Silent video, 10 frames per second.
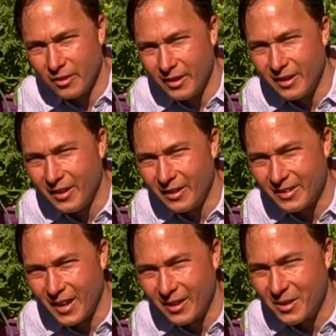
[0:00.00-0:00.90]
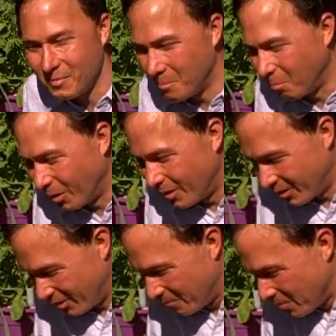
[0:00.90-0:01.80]
or Italian in my blood
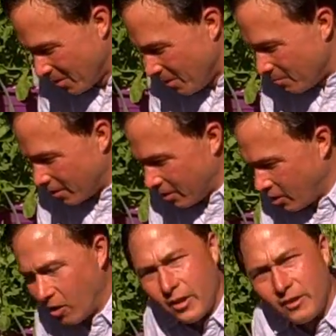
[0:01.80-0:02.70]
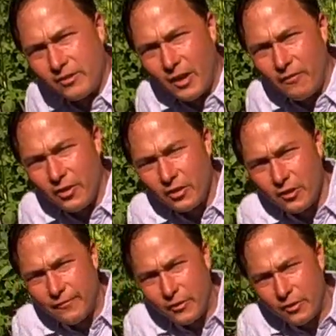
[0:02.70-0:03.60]
here. But garlic is definitely a
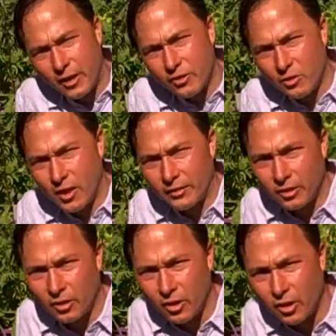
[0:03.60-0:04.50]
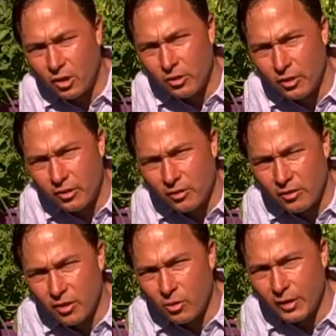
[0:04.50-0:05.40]
good food, and I do like to include it,
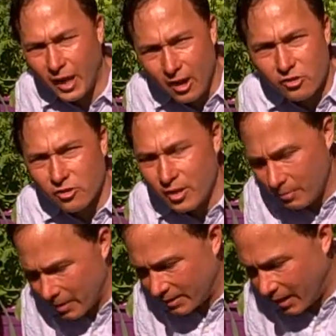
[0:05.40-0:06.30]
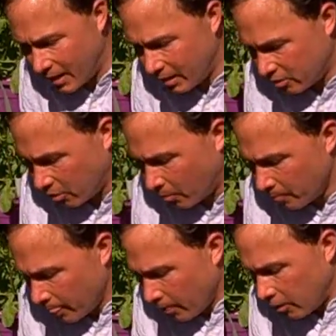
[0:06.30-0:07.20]
you know, occasionally in my diet.
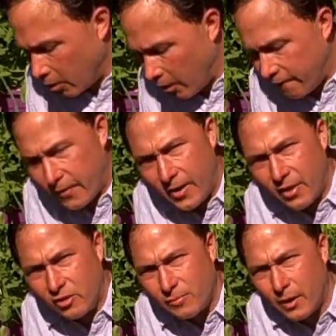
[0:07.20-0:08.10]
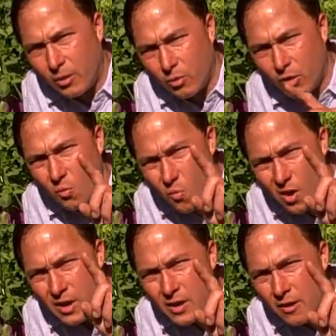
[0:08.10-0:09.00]
So, you know, I find that just by growing
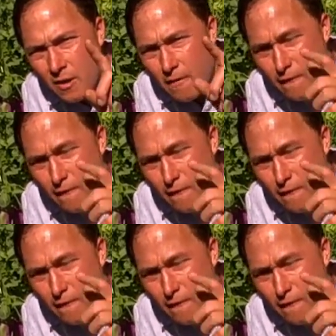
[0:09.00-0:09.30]
one